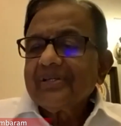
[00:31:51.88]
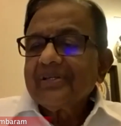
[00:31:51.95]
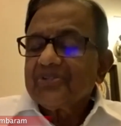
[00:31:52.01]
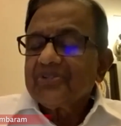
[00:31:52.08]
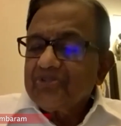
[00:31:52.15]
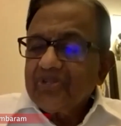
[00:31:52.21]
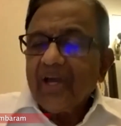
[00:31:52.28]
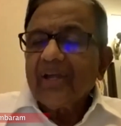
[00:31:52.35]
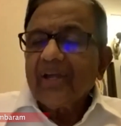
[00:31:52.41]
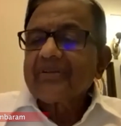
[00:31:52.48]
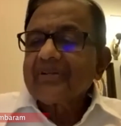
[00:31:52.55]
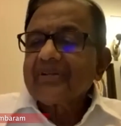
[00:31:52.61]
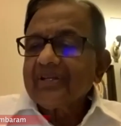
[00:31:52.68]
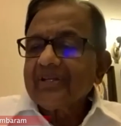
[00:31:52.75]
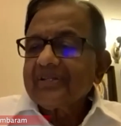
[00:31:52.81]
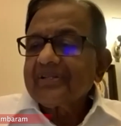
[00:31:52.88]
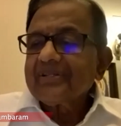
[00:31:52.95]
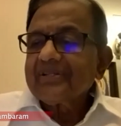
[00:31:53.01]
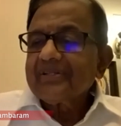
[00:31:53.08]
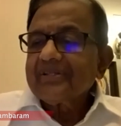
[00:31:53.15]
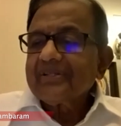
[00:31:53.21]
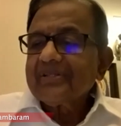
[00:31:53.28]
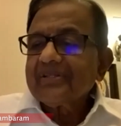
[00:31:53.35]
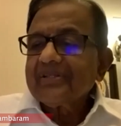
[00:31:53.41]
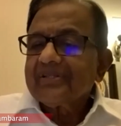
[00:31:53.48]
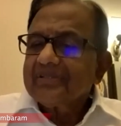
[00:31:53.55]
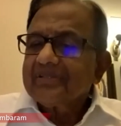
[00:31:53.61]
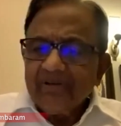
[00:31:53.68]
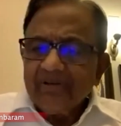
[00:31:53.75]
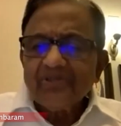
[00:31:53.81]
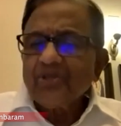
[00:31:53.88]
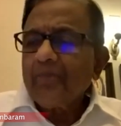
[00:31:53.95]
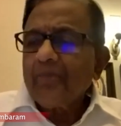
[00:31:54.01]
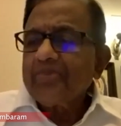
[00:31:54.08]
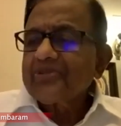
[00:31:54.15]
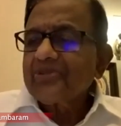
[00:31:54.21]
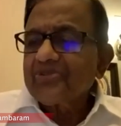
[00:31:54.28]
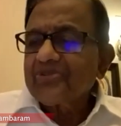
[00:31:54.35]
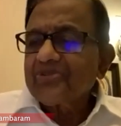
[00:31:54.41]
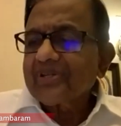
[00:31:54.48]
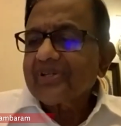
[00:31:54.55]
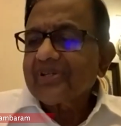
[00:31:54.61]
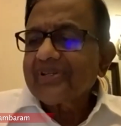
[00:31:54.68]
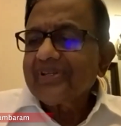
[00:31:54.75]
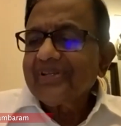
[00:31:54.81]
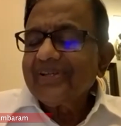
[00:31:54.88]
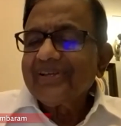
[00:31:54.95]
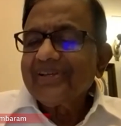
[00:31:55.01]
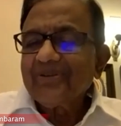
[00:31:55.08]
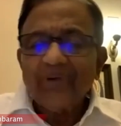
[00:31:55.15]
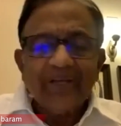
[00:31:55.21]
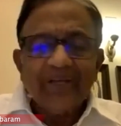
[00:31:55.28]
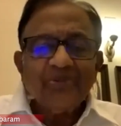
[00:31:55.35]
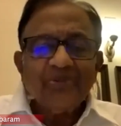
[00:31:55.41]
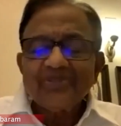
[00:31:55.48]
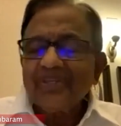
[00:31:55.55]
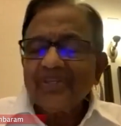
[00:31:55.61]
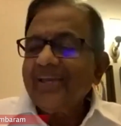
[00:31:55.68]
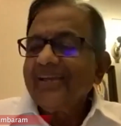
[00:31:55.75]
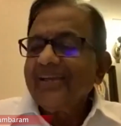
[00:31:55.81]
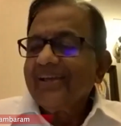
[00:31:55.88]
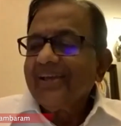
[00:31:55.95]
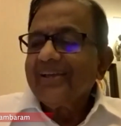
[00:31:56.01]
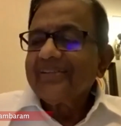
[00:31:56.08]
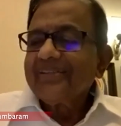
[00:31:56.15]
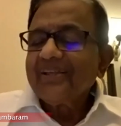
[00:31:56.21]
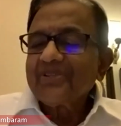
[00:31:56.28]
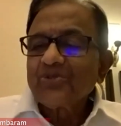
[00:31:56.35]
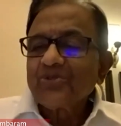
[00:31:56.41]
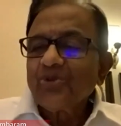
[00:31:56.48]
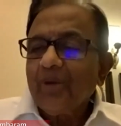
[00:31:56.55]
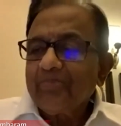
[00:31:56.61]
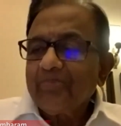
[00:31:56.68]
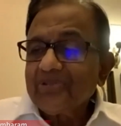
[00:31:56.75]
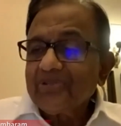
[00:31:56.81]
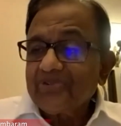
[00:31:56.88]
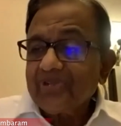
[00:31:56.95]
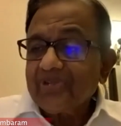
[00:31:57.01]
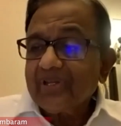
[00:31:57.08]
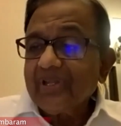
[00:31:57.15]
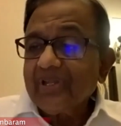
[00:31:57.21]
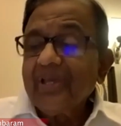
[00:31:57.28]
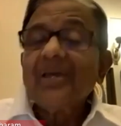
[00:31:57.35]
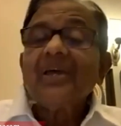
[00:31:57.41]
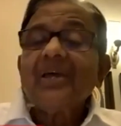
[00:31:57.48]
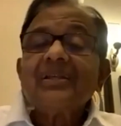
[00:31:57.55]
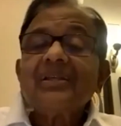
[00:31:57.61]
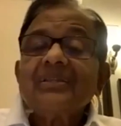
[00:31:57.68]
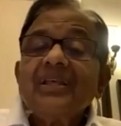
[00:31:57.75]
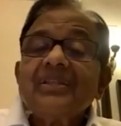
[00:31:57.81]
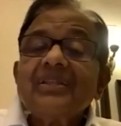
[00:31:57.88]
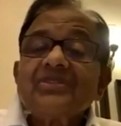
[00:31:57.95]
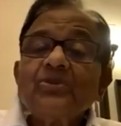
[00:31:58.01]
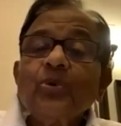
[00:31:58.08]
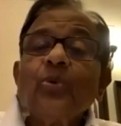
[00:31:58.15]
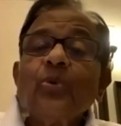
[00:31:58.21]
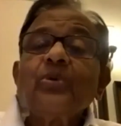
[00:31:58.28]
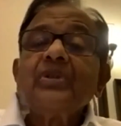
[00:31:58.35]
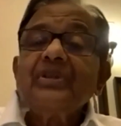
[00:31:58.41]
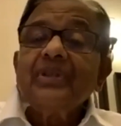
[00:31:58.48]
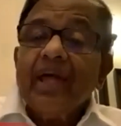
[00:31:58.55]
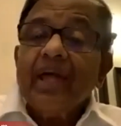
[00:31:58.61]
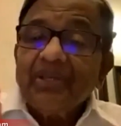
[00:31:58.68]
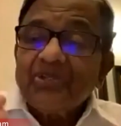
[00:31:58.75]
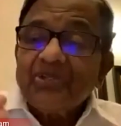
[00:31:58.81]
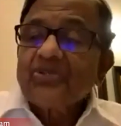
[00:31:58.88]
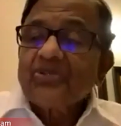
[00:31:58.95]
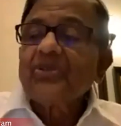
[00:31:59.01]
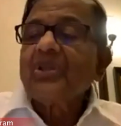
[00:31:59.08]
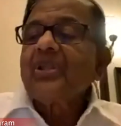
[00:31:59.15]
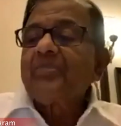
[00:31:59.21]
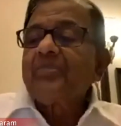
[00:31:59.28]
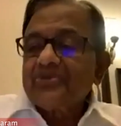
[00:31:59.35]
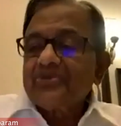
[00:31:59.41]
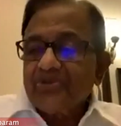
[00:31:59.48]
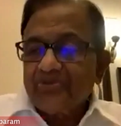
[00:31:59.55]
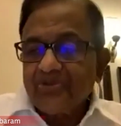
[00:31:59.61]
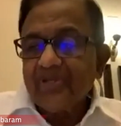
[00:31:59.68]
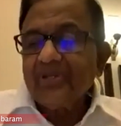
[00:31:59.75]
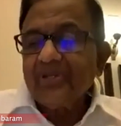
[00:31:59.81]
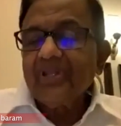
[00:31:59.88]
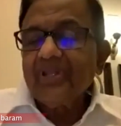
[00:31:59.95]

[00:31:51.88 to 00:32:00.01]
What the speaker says: Jharkhand. There is opposition. Why do you say there is no opposition? There is no national opposition